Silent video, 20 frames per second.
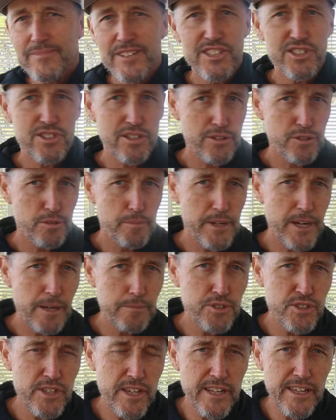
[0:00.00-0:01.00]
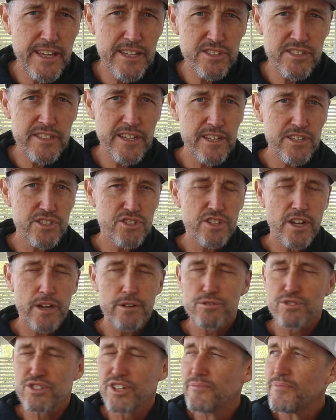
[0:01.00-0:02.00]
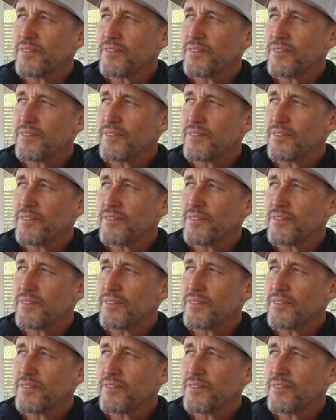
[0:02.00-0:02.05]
he's a little bit upset he hasn't had his toast.